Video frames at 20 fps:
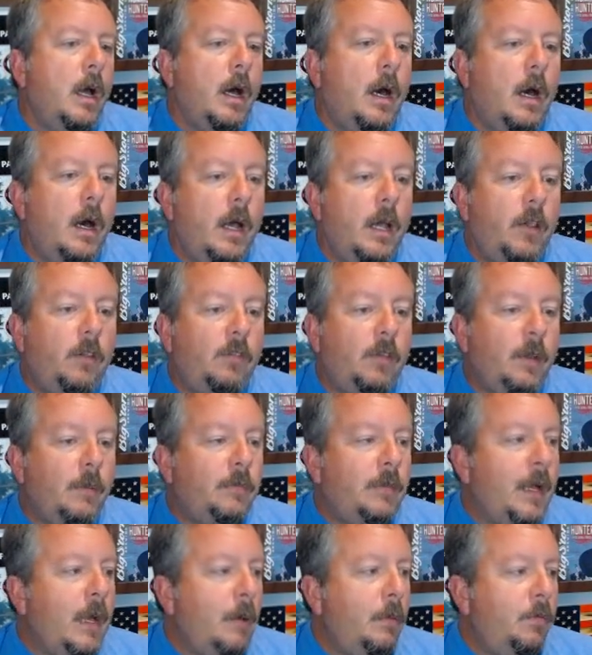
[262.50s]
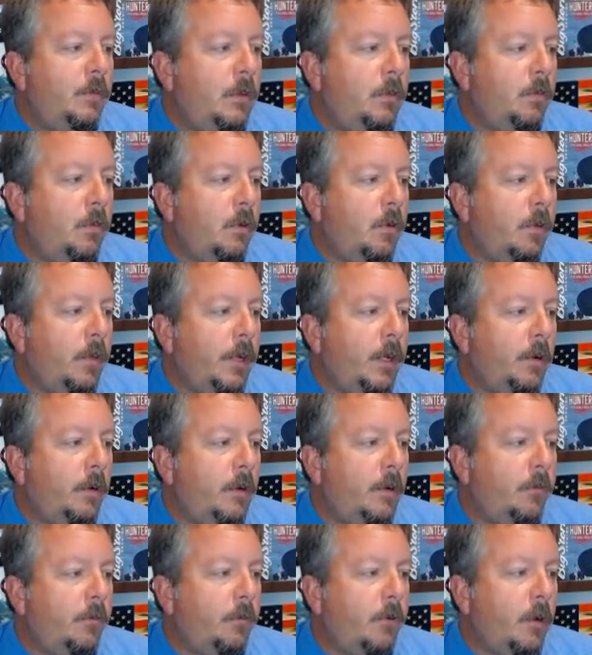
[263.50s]
And sometimes these little
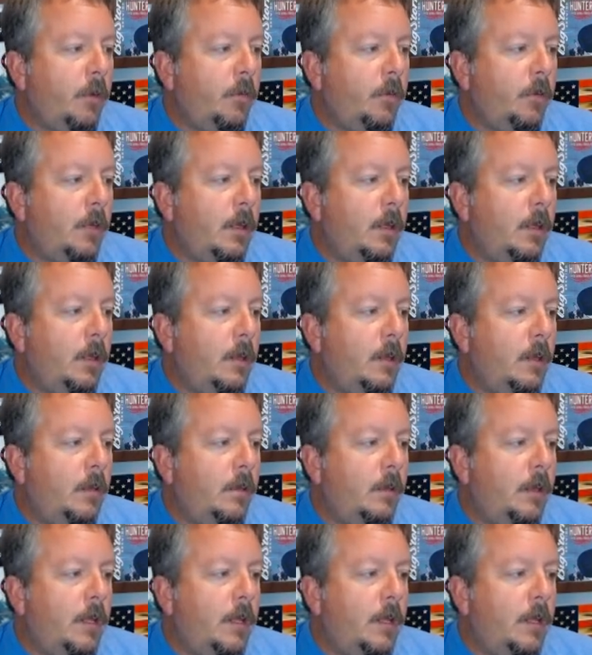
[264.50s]
lingering fronts can